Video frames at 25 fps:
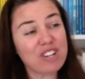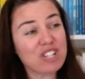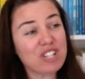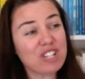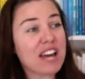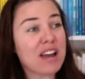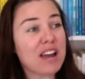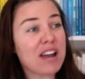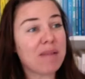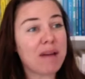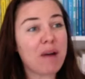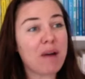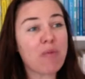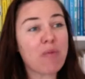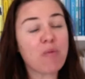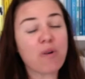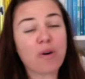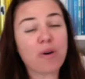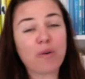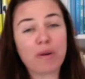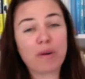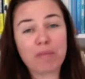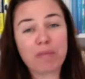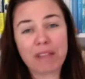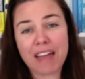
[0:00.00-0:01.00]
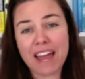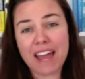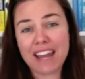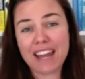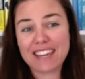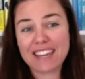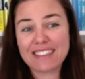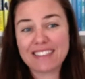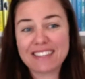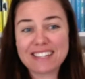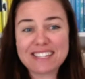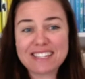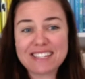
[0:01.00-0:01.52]
about what we're planning
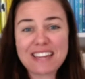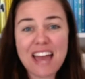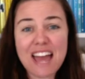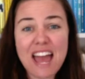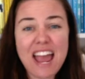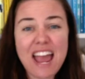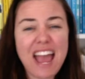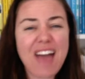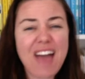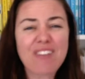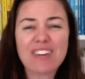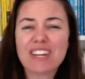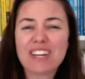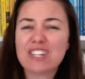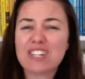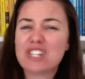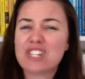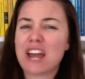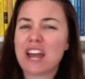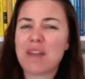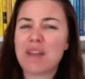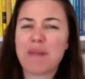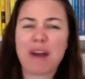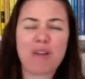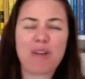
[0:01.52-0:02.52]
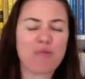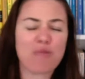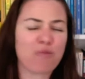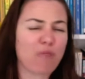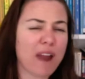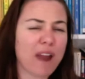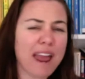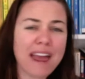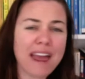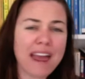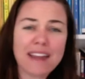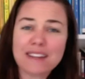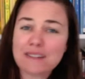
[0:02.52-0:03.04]
in the day, having a chat about
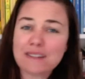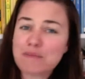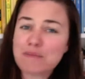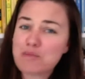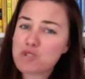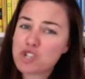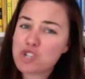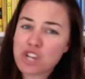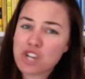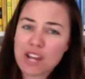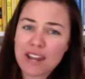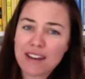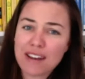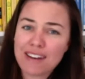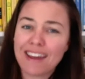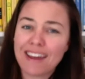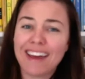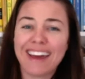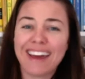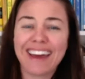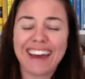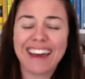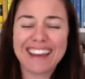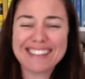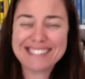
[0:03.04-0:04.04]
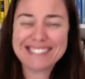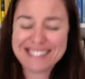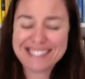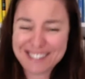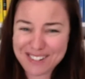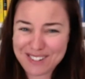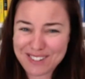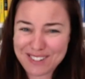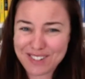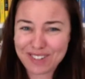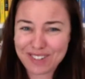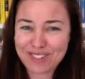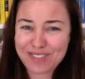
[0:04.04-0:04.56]
random shit as you
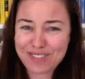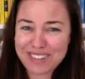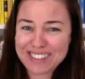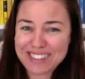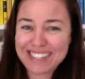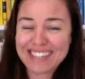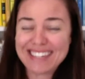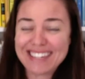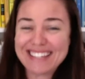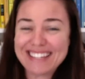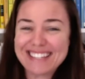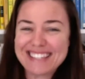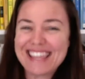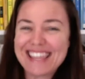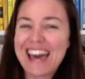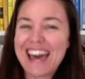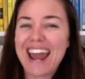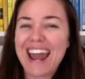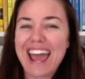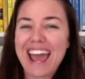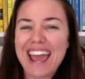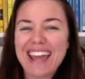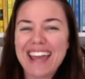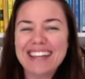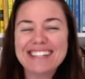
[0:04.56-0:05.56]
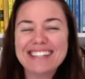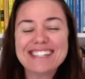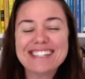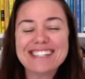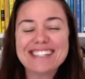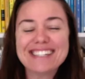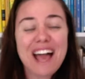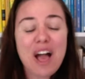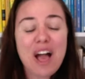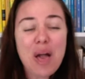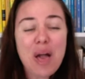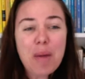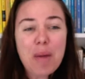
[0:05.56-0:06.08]
do with kids that age.
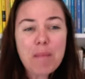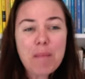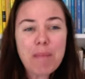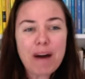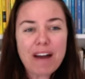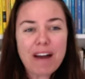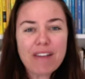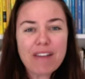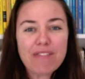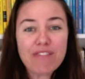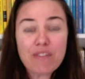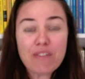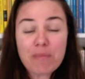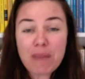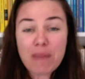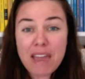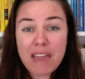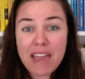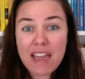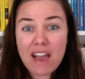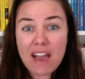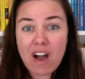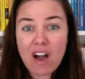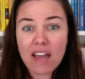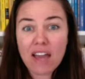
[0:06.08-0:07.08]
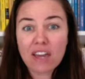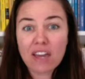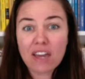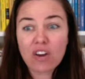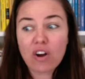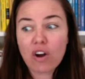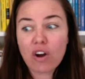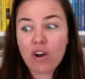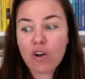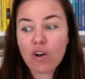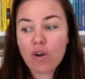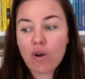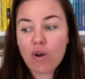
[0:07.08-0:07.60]
But for me, I
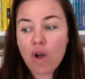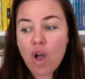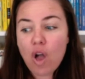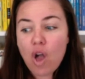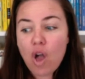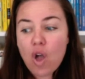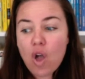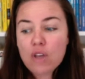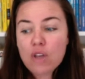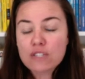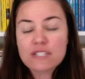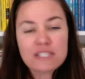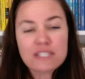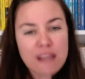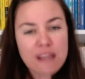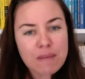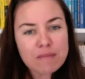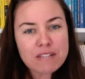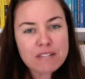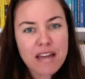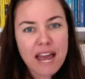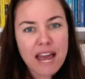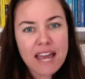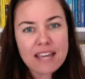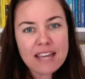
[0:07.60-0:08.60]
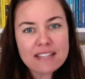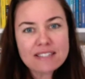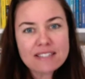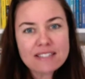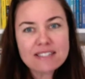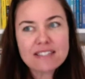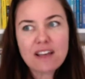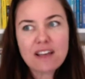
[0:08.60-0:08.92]
go, some days